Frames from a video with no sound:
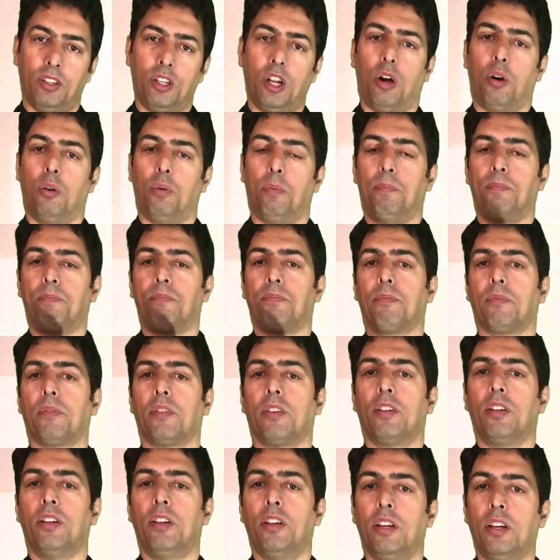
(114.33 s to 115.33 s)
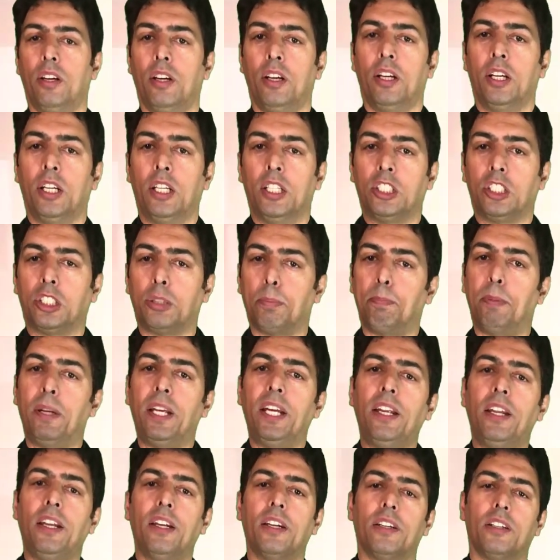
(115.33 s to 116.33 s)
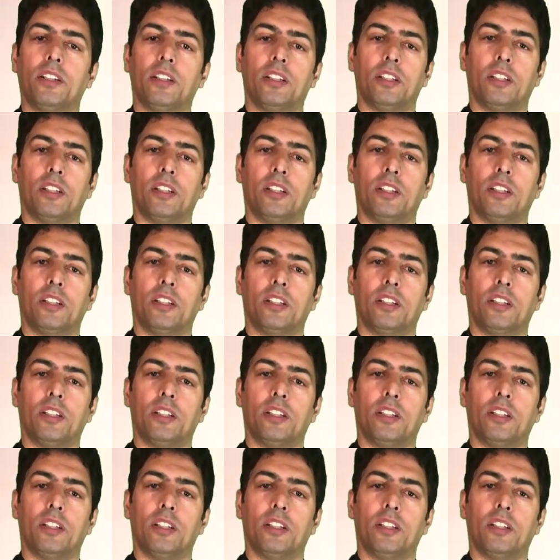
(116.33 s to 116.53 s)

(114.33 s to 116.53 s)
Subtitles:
Now, spleen,